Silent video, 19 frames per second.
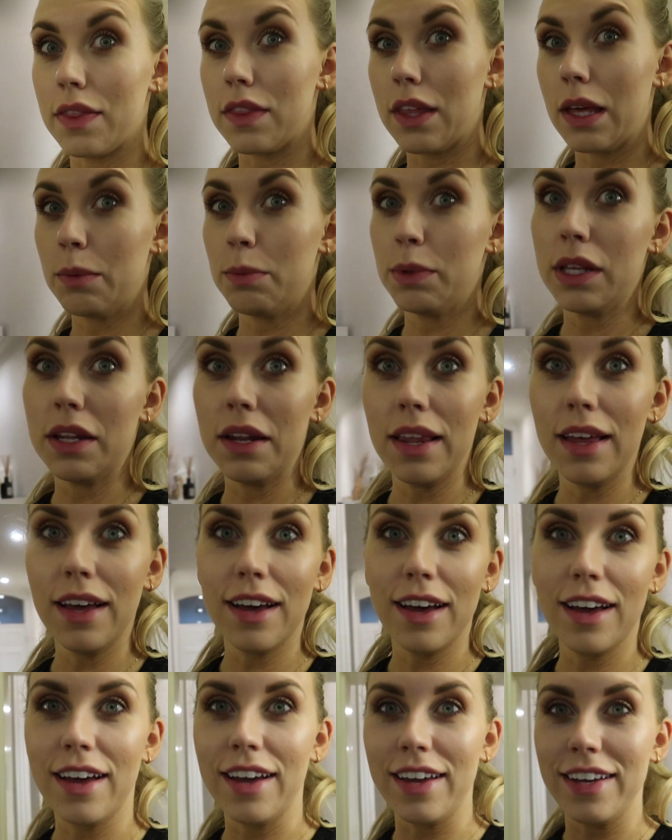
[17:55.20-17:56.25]
let there be
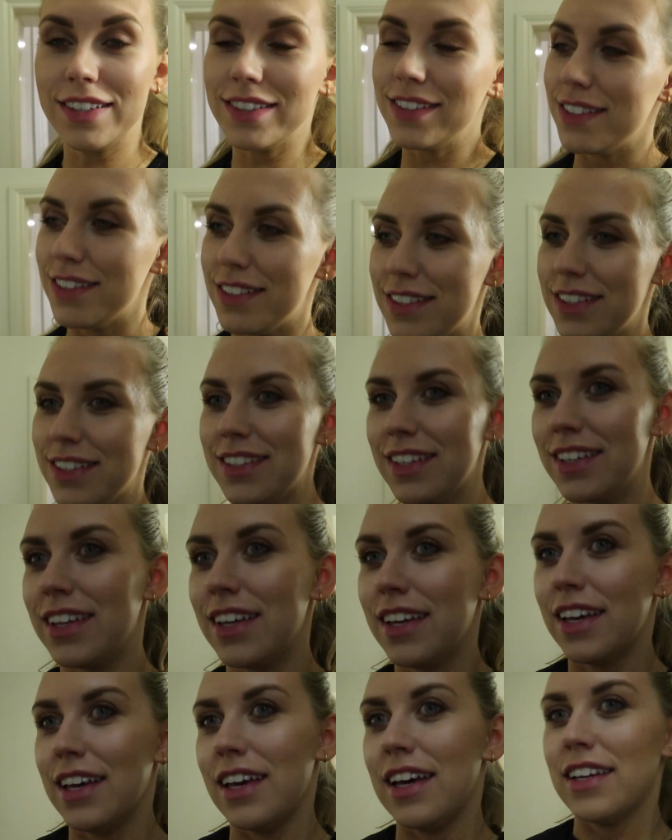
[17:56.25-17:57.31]
light.
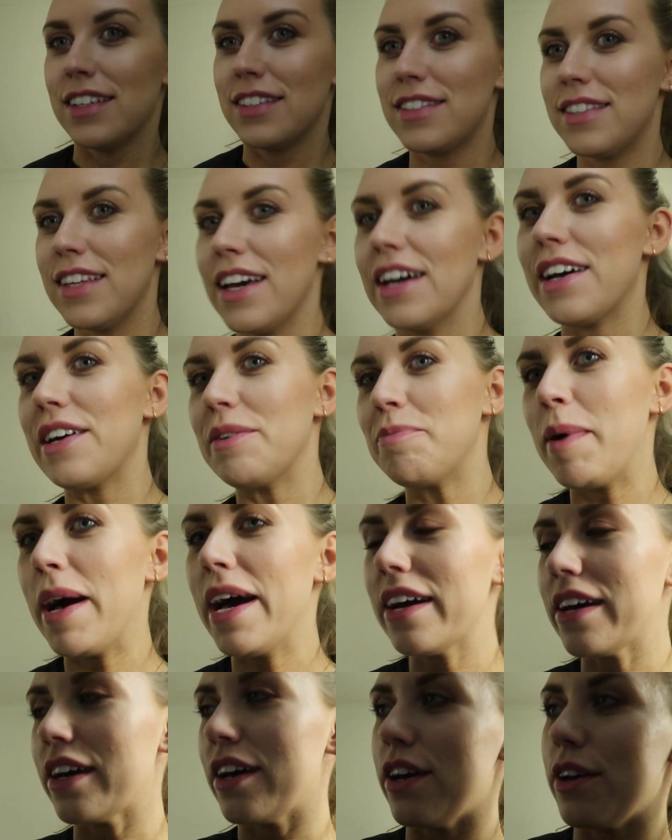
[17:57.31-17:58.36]
So
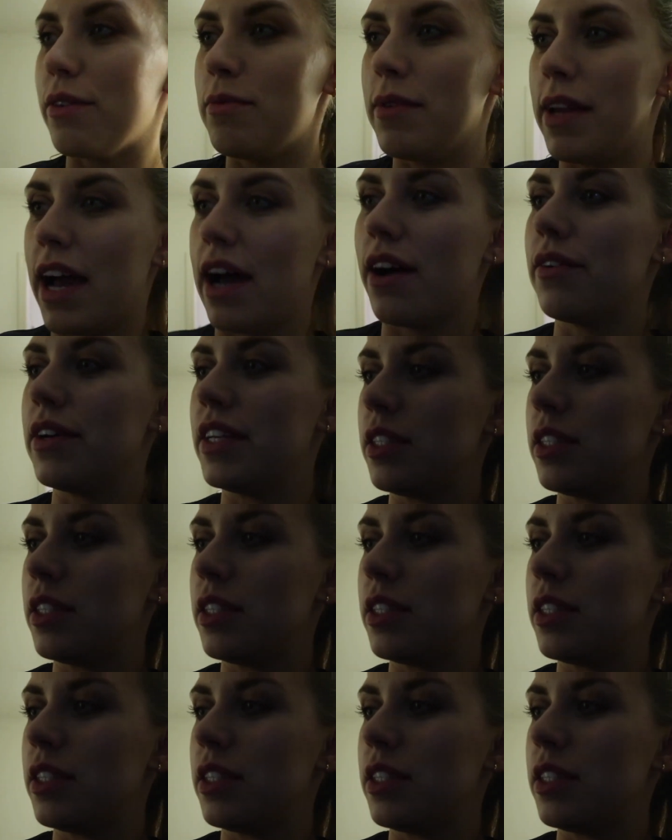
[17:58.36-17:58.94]
back home now,